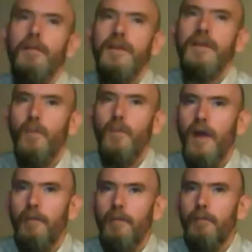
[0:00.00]
the reason
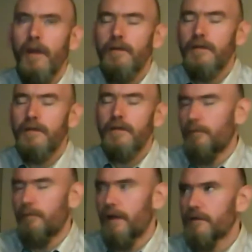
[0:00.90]
why
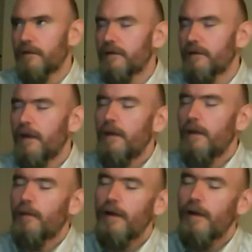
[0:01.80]
Microsoft,
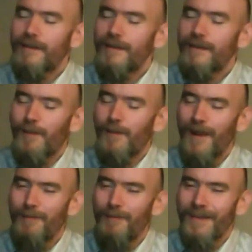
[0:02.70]
part of the reason
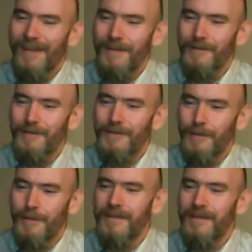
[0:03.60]
why McDonald's
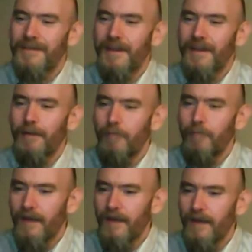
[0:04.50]
sources their
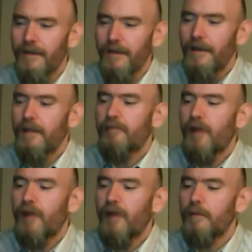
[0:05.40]
meat
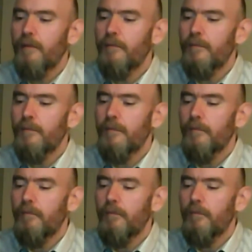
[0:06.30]
from
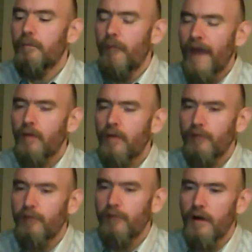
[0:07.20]

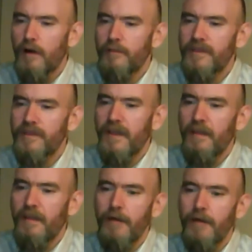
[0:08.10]
macro farms
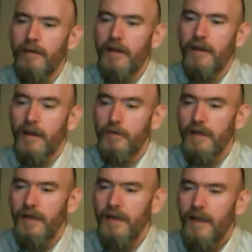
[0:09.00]
in the middle of the
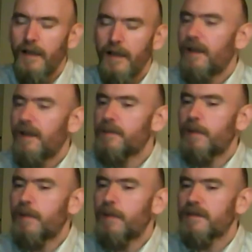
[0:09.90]
country is
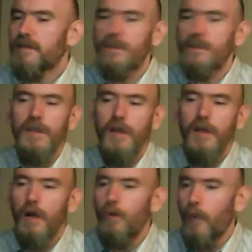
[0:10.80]
because there's
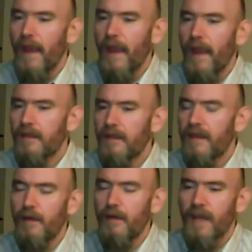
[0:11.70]
no way that
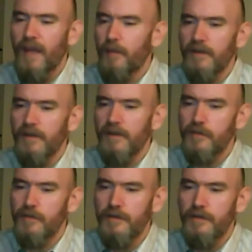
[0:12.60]
they would be able to
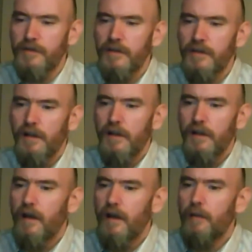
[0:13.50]
source
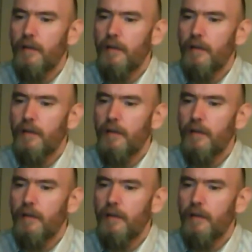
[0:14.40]
their